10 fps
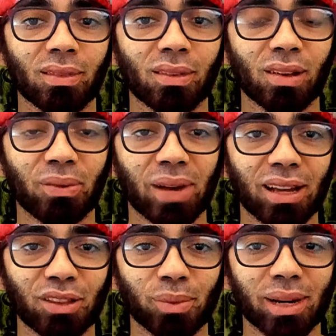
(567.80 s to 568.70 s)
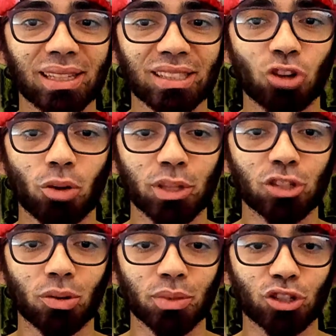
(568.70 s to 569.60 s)
Oh my god, oh my god, it's coming, it's
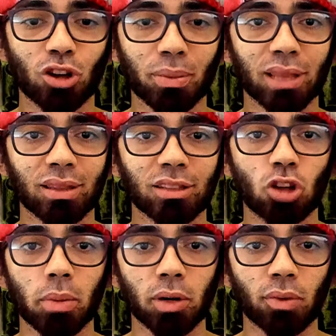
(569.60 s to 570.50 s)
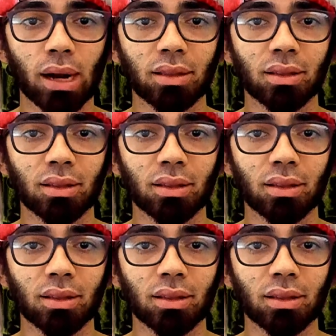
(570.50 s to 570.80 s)
coming, it's coming. It's coming, right?